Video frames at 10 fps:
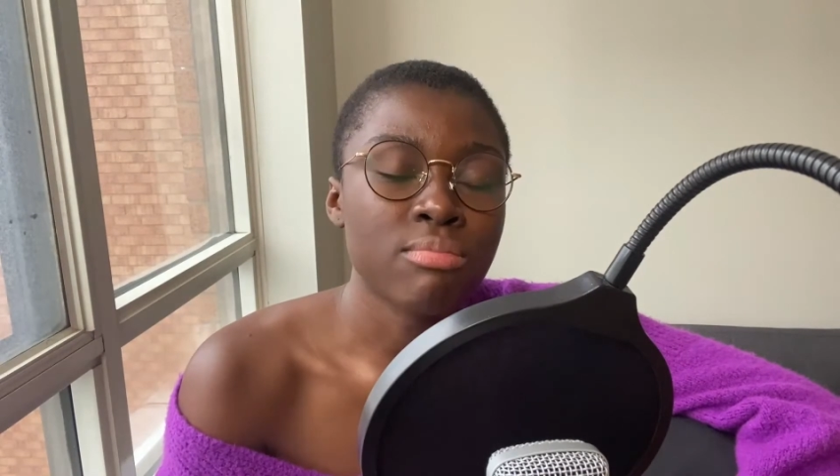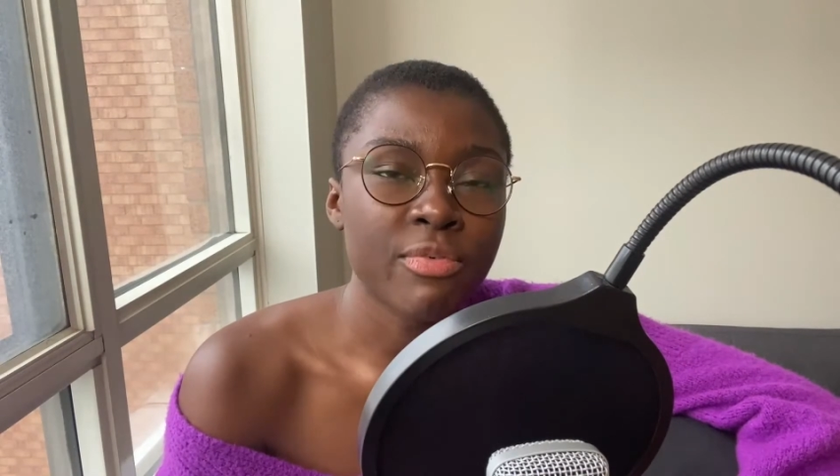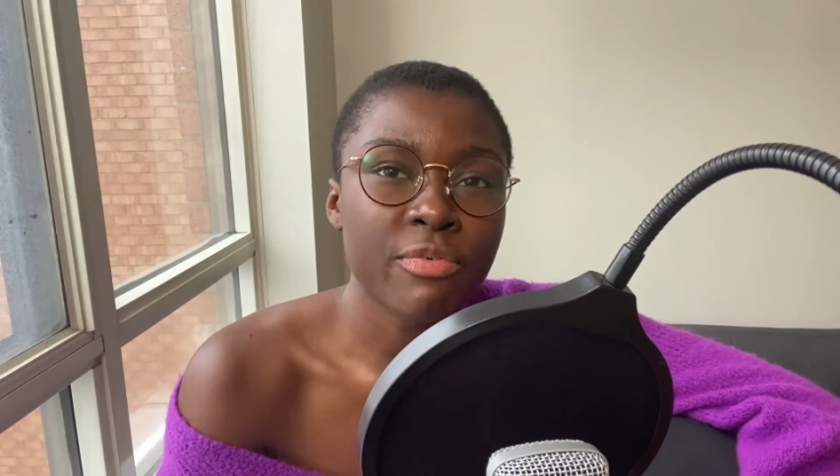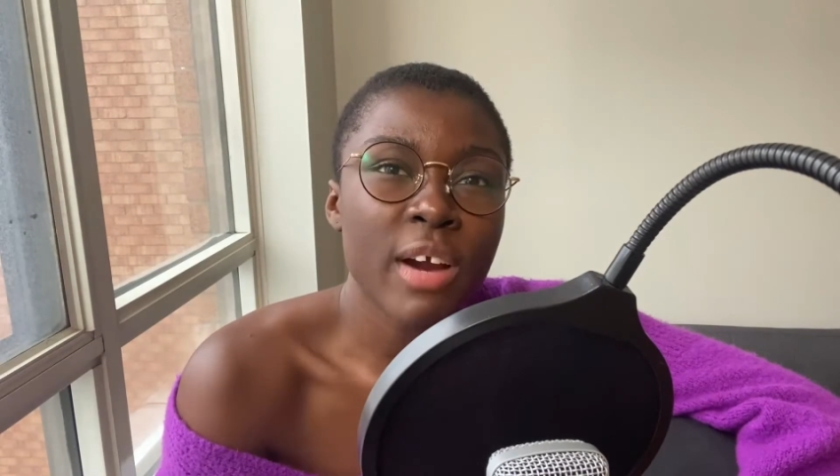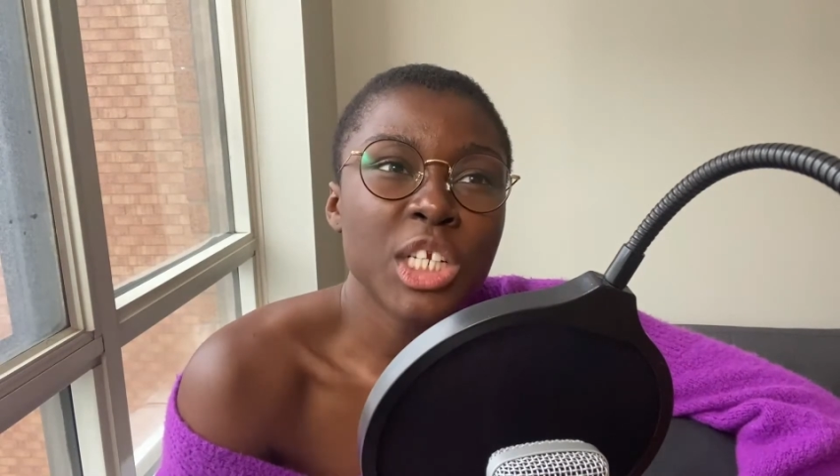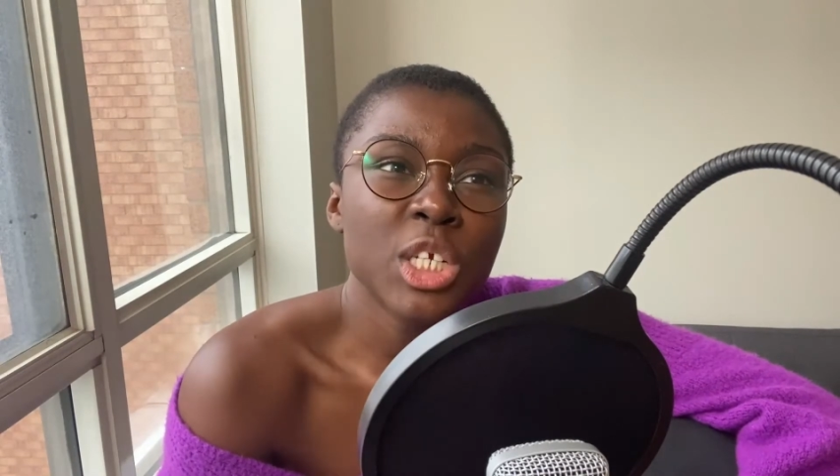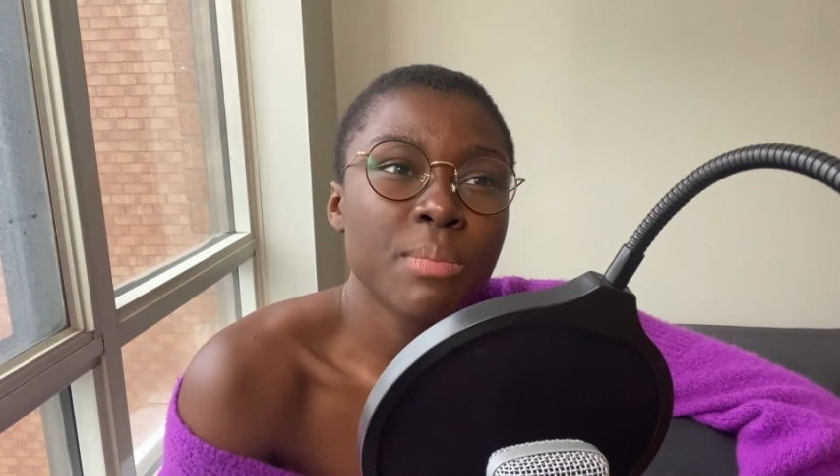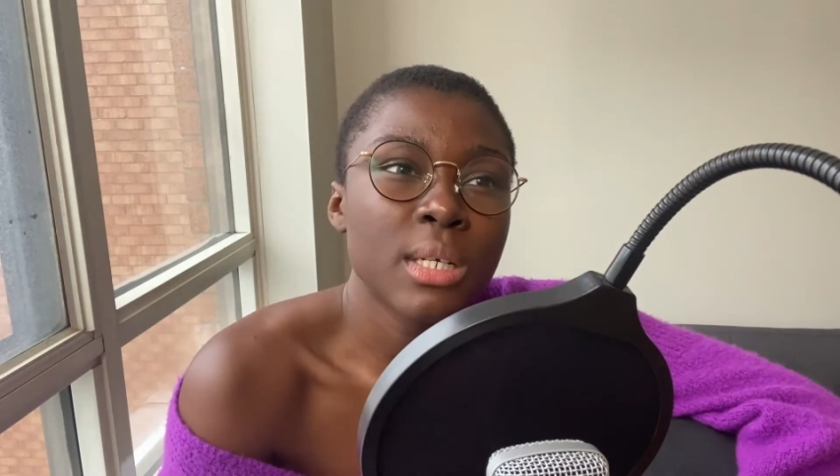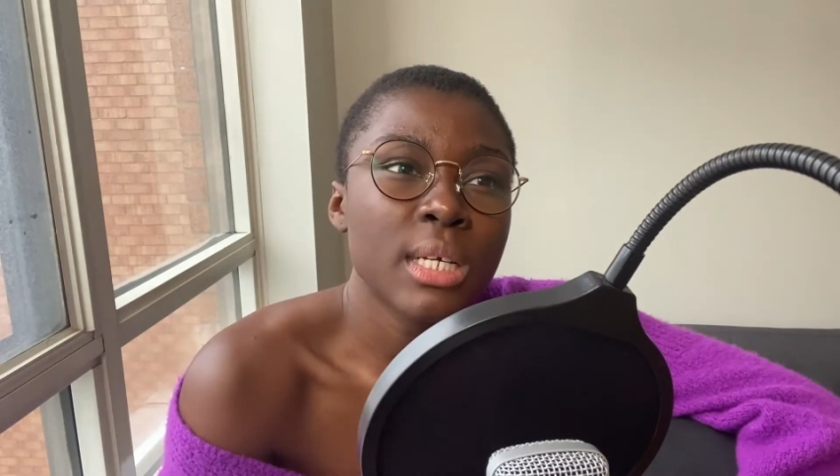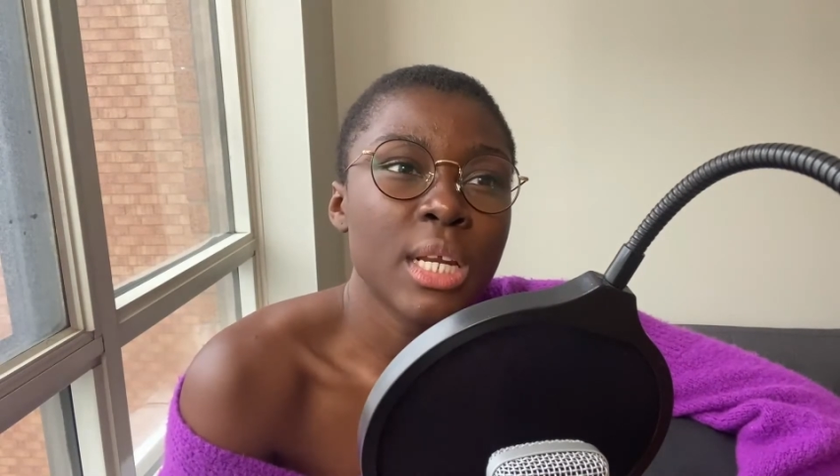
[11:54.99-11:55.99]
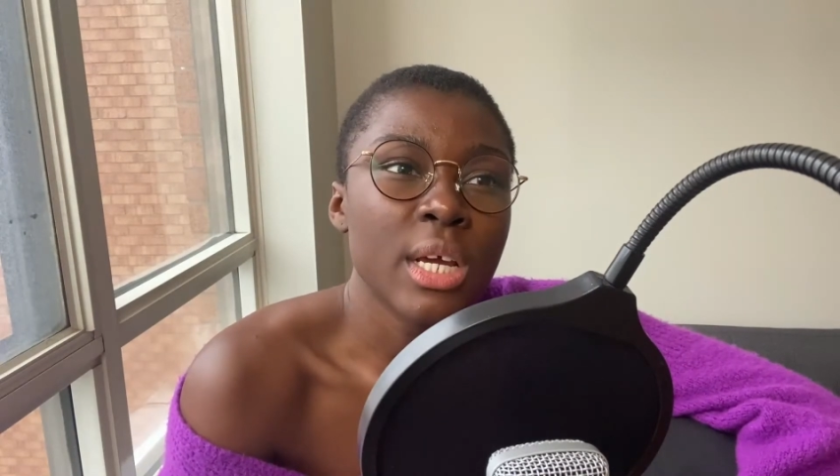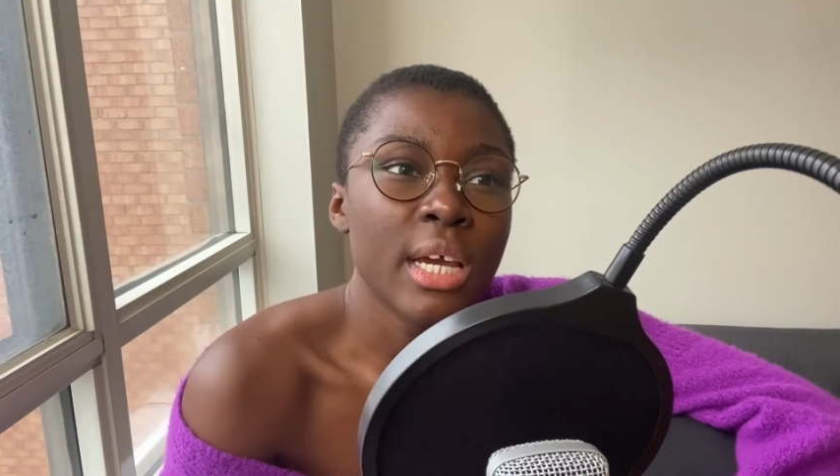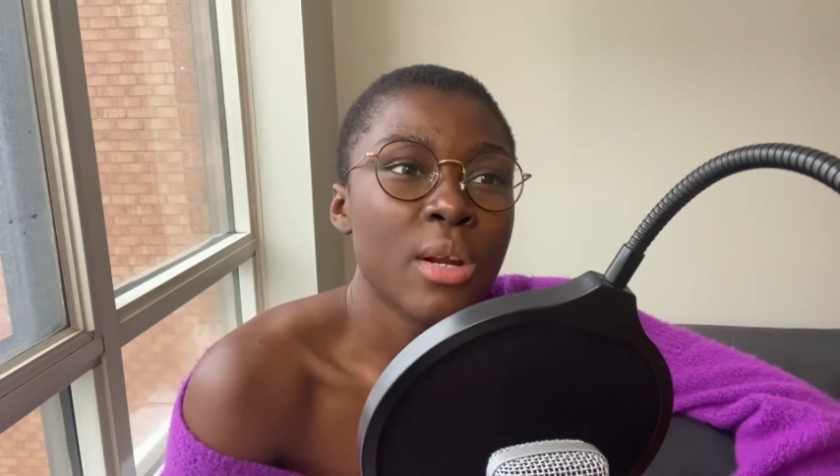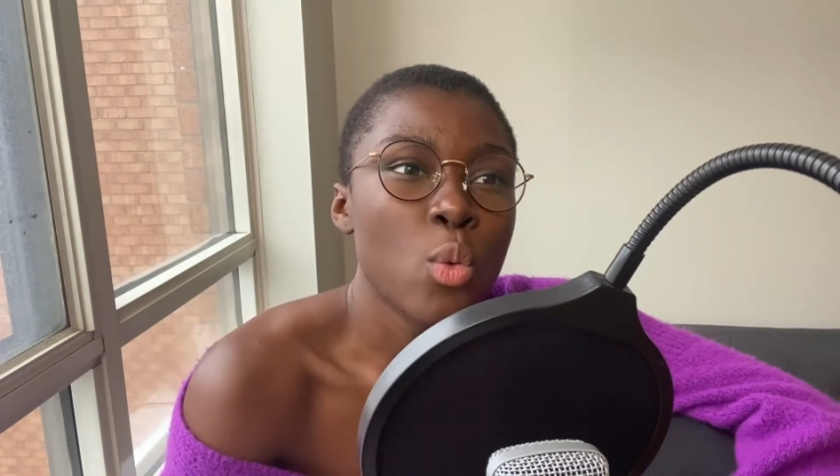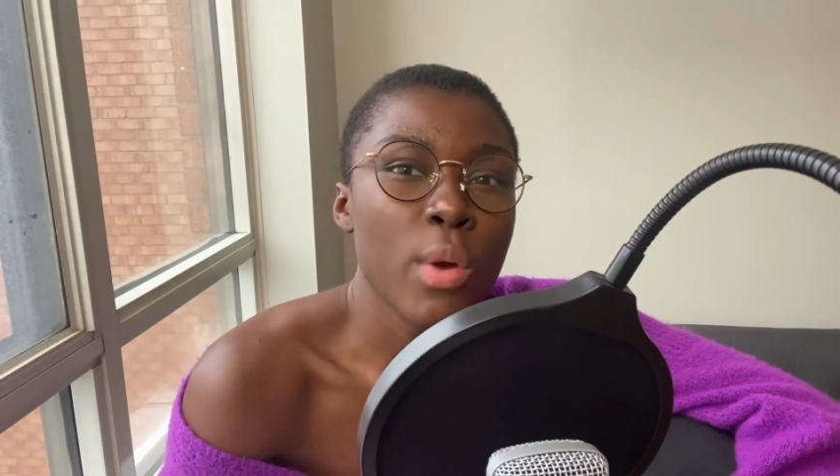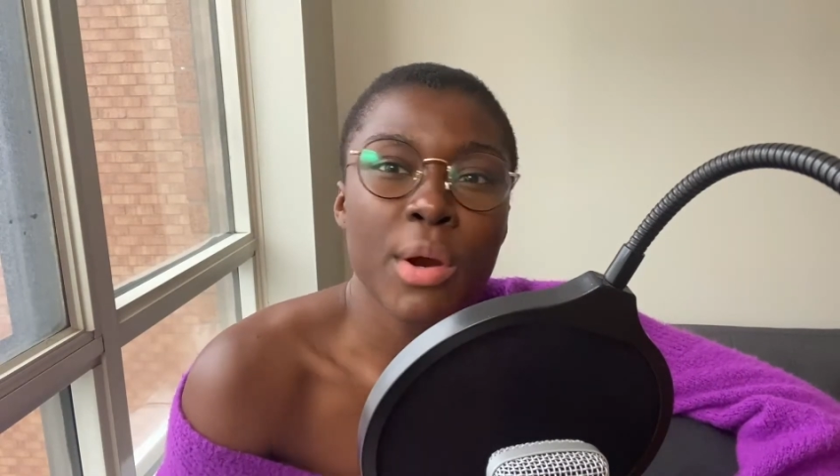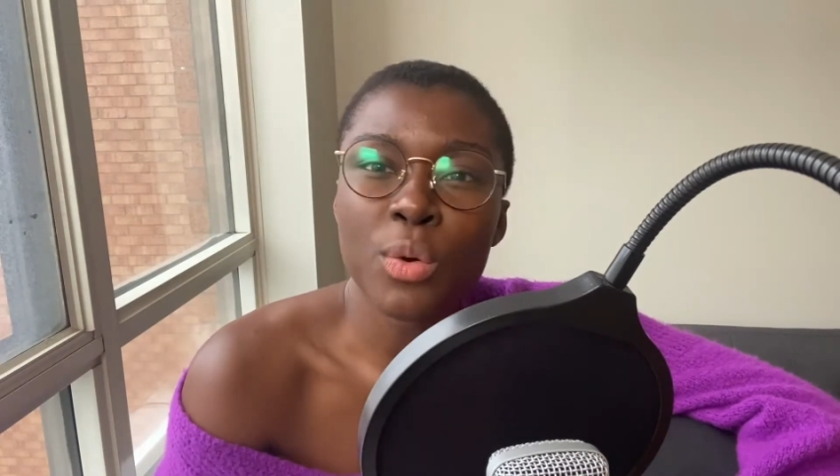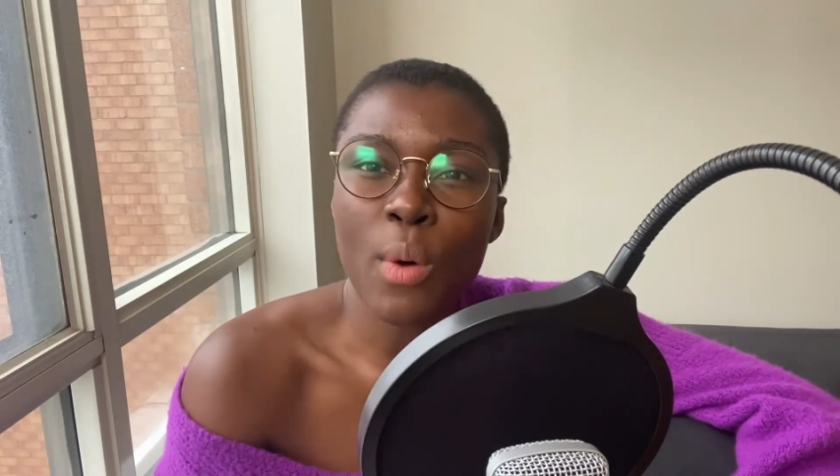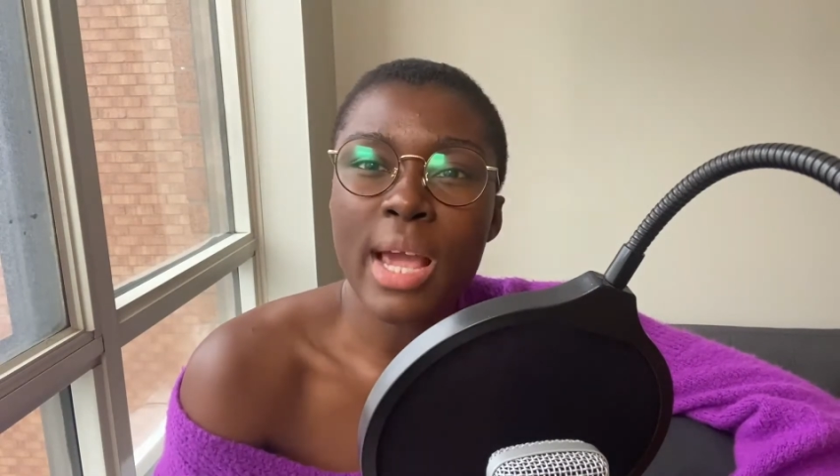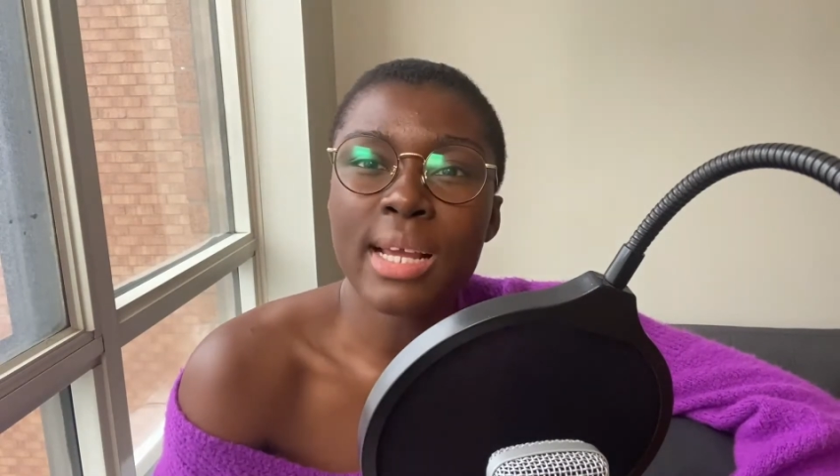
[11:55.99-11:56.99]
friendship in a
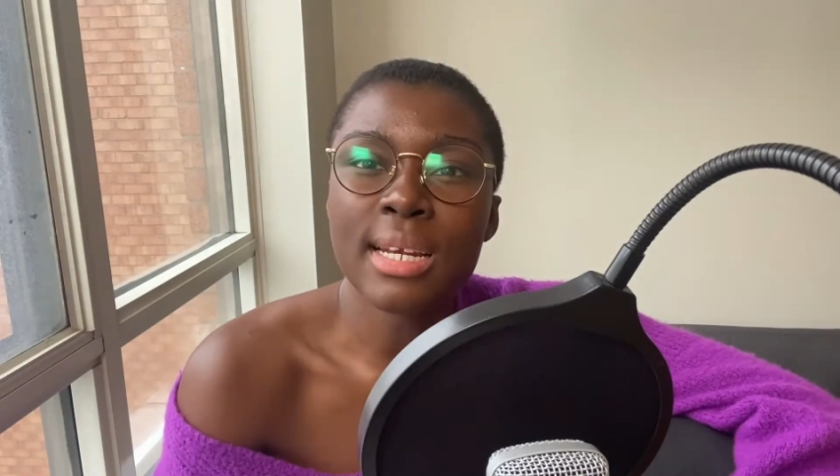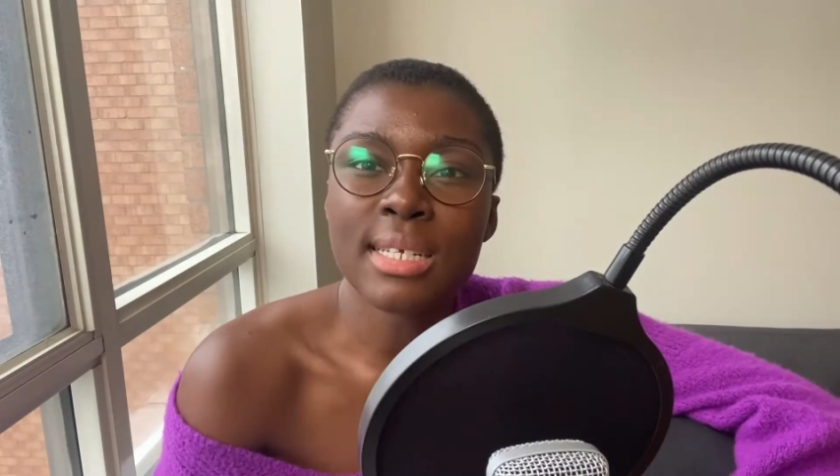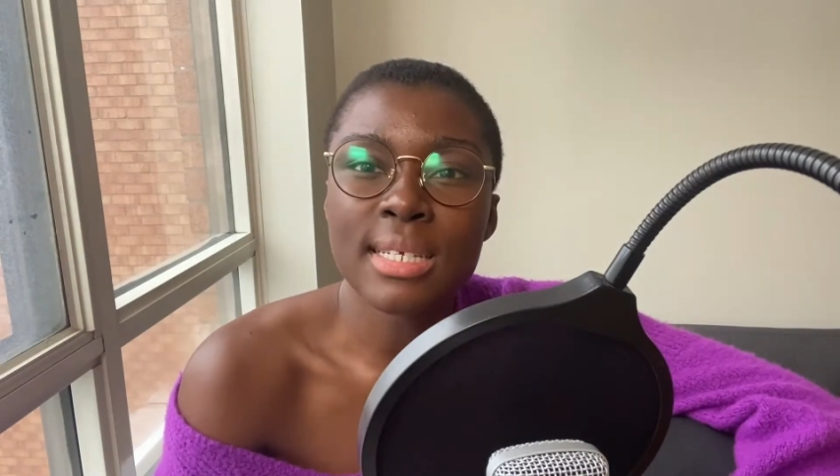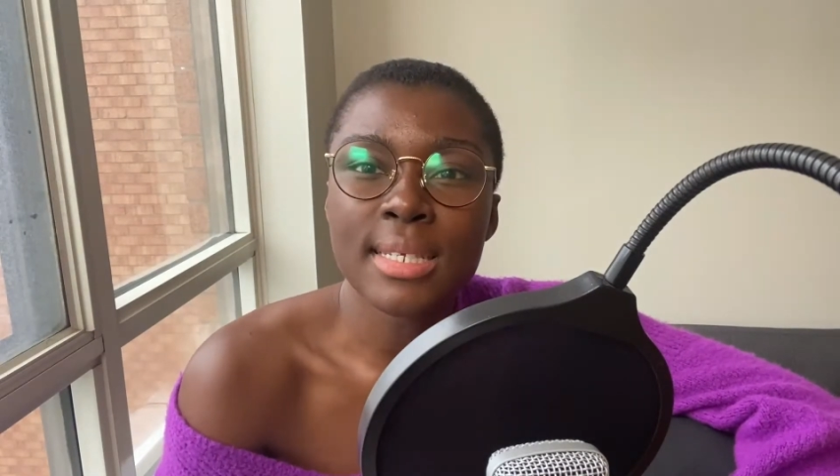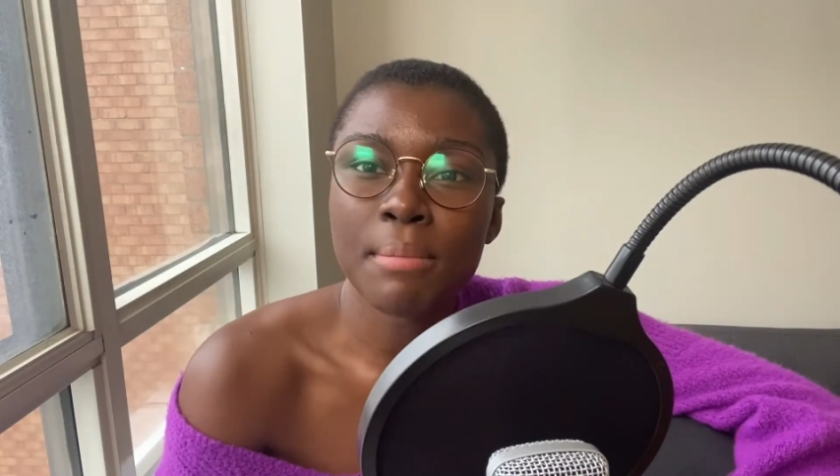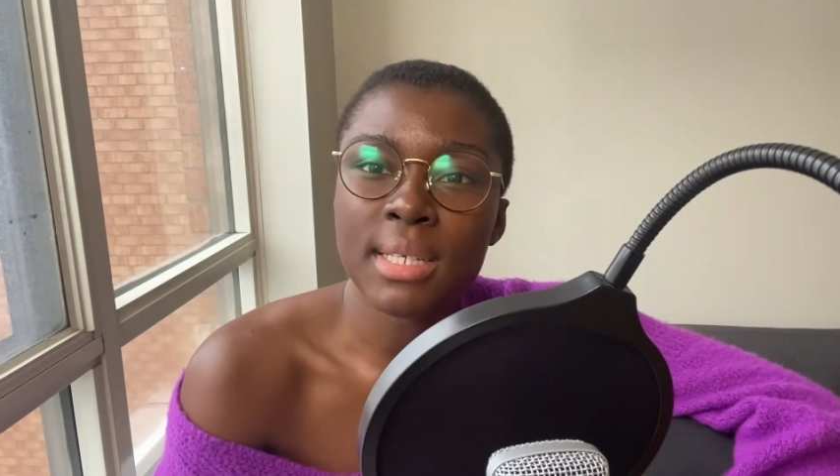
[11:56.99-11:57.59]
weird way doesn't seem